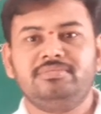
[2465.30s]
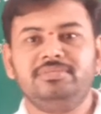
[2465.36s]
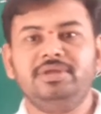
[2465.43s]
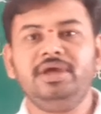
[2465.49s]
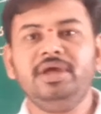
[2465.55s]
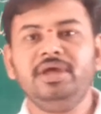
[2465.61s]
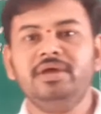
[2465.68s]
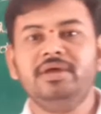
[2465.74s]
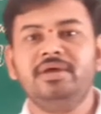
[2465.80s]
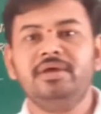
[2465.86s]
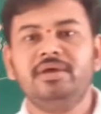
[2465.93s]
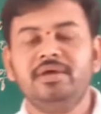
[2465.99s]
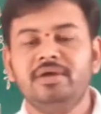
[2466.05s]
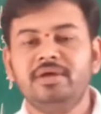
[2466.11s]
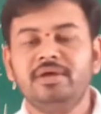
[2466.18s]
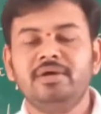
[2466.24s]

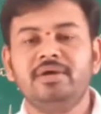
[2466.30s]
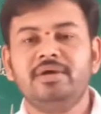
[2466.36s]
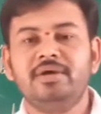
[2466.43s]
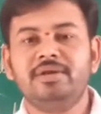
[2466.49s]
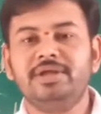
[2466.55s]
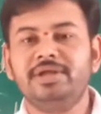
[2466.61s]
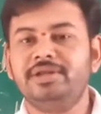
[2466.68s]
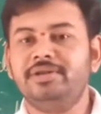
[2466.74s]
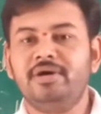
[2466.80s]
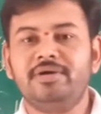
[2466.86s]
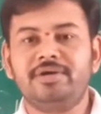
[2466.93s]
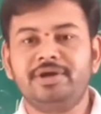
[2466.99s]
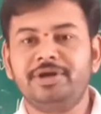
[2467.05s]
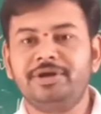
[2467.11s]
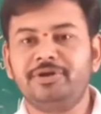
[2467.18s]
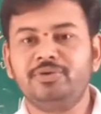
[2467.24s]
they did
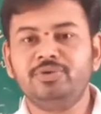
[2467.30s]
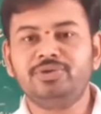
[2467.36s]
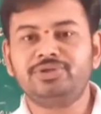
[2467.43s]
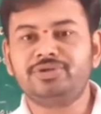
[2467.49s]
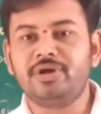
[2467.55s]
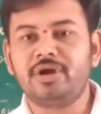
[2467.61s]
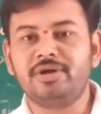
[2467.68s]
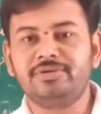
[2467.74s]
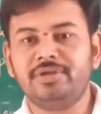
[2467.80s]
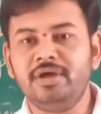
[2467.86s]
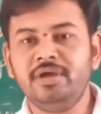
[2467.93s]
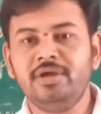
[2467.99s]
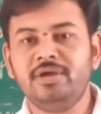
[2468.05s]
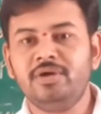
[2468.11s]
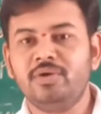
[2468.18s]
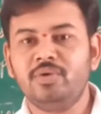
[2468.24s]
not ready to start
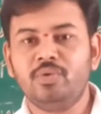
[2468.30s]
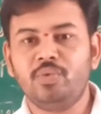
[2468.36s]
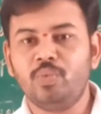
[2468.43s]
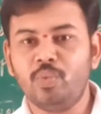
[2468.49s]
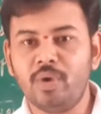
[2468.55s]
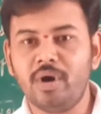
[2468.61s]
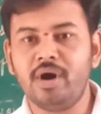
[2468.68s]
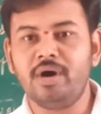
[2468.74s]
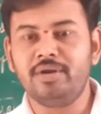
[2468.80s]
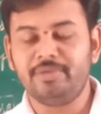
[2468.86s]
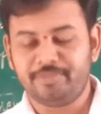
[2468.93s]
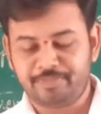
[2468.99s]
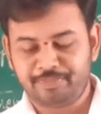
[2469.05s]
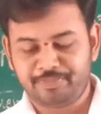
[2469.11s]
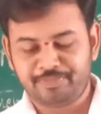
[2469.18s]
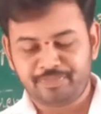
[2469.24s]
the
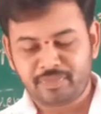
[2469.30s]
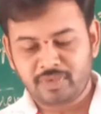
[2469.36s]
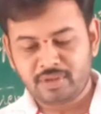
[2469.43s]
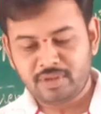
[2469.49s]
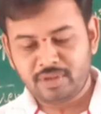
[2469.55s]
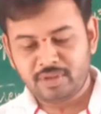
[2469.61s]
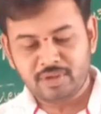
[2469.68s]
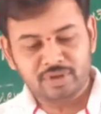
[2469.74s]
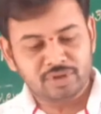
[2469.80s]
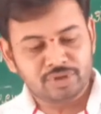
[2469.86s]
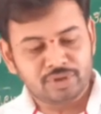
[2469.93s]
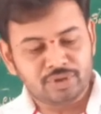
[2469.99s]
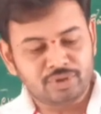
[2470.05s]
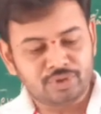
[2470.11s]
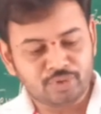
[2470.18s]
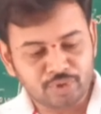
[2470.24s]
war.
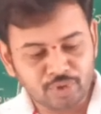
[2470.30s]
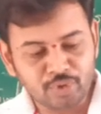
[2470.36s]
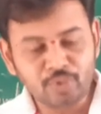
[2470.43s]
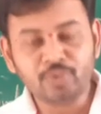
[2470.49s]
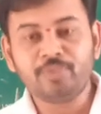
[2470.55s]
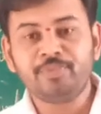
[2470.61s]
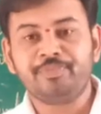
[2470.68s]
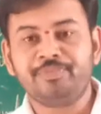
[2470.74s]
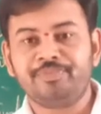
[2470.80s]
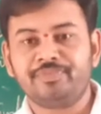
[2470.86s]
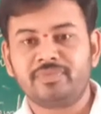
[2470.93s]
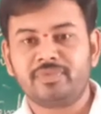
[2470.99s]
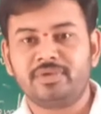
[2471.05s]
Do you?